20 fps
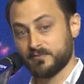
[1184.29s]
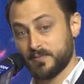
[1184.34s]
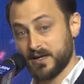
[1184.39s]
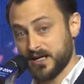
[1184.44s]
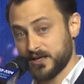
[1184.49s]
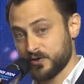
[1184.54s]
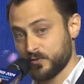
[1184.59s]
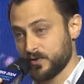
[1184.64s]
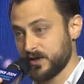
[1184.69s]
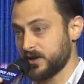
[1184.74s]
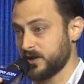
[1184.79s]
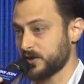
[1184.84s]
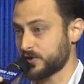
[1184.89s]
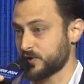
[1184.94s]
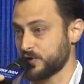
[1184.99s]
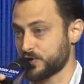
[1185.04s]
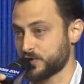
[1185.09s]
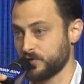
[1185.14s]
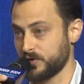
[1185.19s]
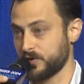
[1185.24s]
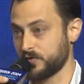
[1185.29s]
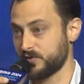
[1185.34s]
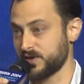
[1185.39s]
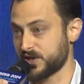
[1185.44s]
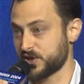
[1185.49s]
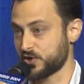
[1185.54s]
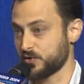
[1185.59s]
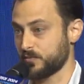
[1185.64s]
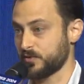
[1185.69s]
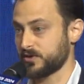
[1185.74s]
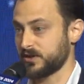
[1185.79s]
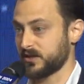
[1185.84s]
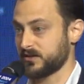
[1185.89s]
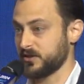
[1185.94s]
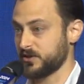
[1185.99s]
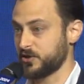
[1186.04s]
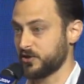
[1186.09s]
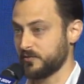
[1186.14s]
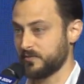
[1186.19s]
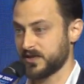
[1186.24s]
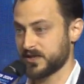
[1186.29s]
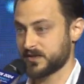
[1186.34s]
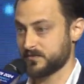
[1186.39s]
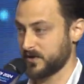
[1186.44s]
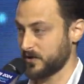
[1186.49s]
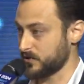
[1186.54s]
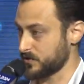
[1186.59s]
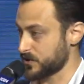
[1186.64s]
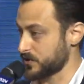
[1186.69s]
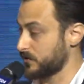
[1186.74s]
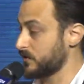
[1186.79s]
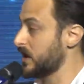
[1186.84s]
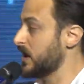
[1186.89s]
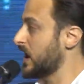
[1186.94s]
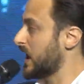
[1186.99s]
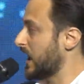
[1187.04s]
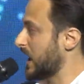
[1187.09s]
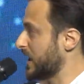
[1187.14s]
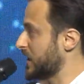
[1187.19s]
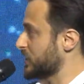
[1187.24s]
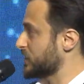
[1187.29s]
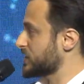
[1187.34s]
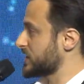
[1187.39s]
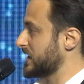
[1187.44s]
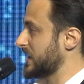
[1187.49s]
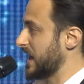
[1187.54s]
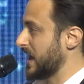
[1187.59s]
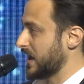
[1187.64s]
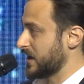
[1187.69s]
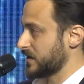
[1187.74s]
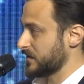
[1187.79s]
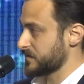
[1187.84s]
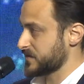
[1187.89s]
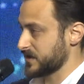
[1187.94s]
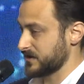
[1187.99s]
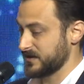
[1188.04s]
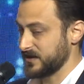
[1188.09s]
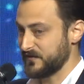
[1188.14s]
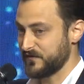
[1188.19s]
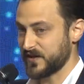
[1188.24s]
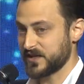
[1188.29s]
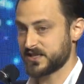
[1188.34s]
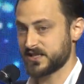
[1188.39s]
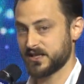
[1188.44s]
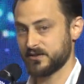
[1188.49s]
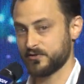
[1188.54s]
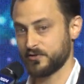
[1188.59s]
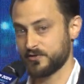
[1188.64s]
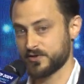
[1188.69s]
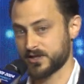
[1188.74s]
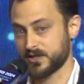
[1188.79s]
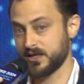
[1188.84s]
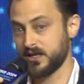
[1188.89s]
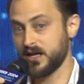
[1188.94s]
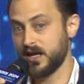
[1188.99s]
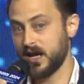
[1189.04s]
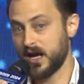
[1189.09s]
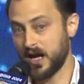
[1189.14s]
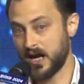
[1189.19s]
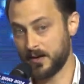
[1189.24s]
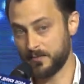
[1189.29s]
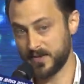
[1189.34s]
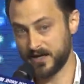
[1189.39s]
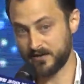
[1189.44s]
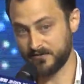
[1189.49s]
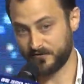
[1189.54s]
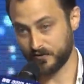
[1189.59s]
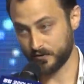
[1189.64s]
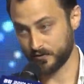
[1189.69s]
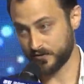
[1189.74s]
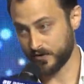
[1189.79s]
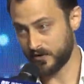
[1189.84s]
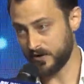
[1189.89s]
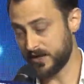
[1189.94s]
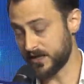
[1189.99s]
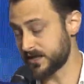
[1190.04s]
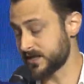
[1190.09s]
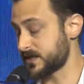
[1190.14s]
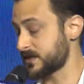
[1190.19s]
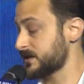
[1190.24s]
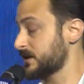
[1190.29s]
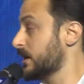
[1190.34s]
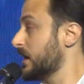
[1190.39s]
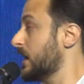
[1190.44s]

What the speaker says: by the way, not controlling only superconducting qubits, but also ions and atoms and defect centers and photonics.